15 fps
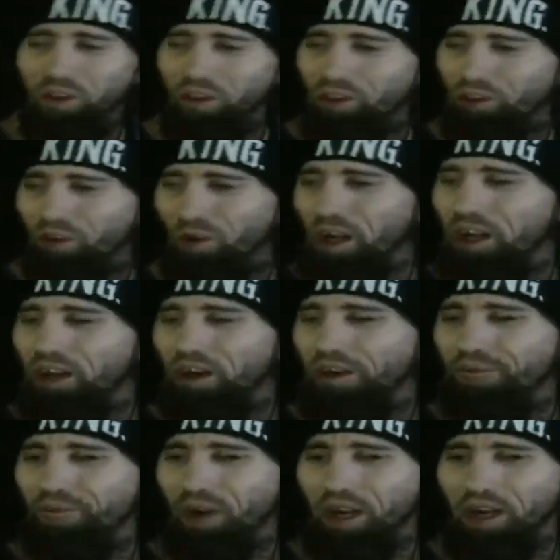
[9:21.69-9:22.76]
slandered
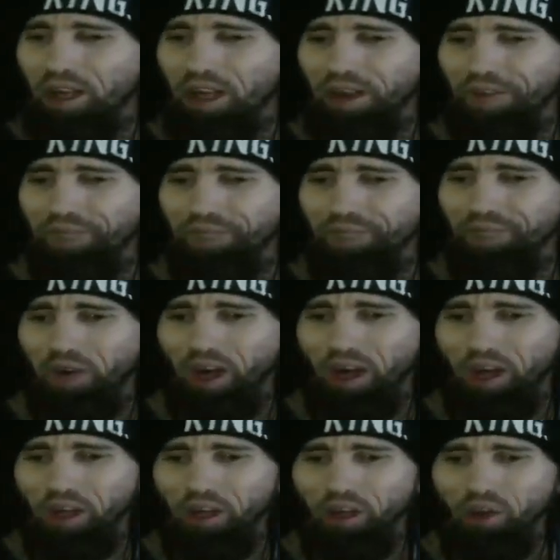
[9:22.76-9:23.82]
my name
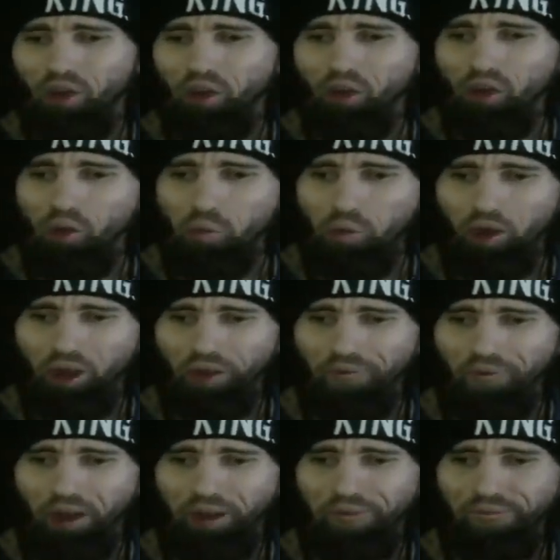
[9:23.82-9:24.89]
by putting
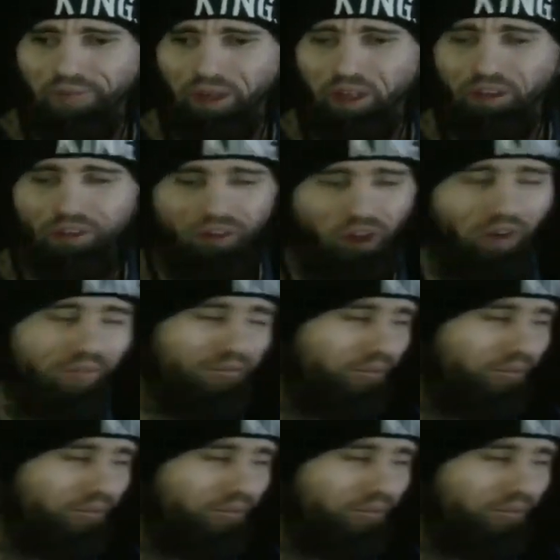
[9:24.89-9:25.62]
my face on